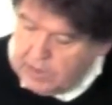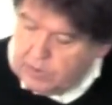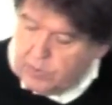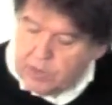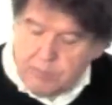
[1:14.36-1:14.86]

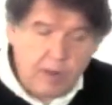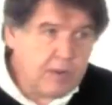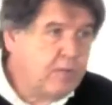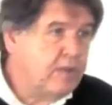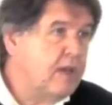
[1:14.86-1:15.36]
The real
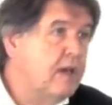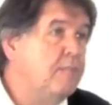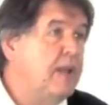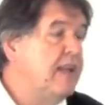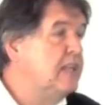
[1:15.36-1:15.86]
problem with the
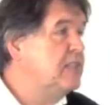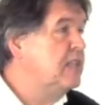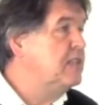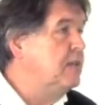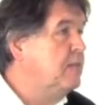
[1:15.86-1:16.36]
planning
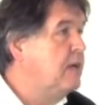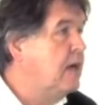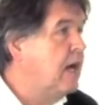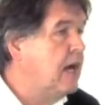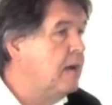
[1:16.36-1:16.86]
system,
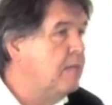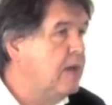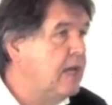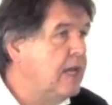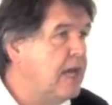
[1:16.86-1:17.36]

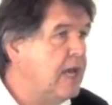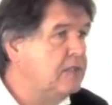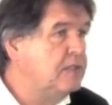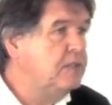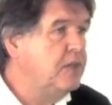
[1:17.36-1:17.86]
it
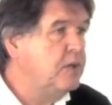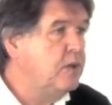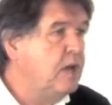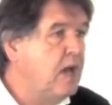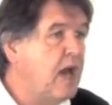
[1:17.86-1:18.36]
has
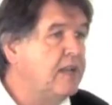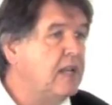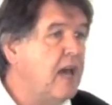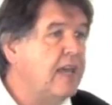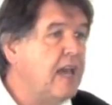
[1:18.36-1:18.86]
two
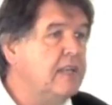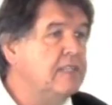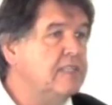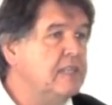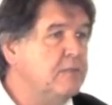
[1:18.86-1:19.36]
underlying
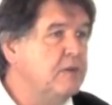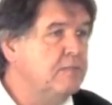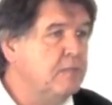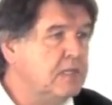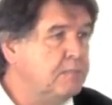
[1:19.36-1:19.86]
anti-city
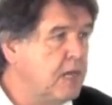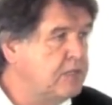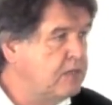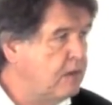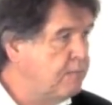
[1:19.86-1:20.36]
movements,
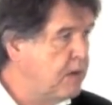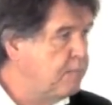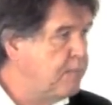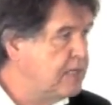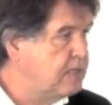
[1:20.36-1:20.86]

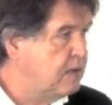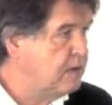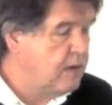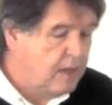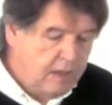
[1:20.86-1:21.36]
both based
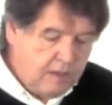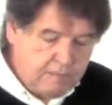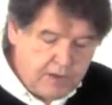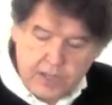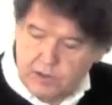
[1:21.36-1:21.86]
on
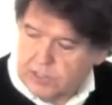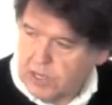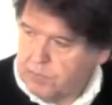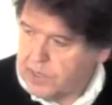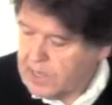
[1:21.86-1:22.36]
very
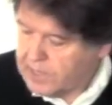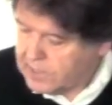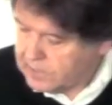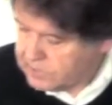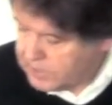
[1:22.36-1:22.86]
utopian
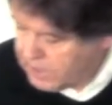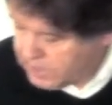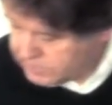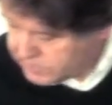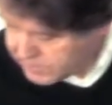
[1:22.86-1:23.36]
ideals, the
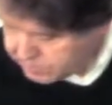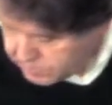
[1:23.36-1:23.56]
garden city